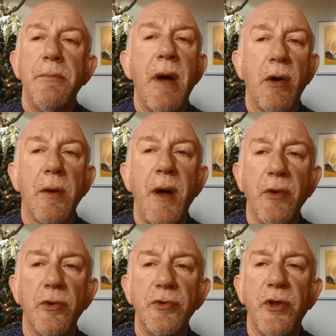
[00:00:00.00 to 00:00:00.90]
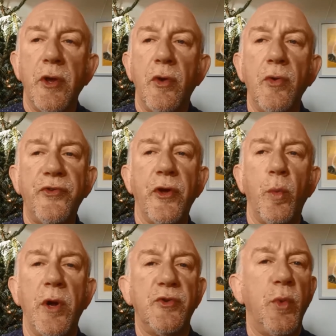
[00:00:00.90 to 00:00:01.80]
Malcolm Arnold
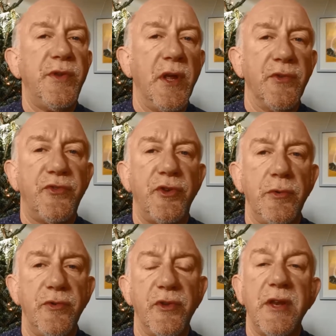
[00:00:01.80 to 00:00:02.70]
also worked with dance tunes,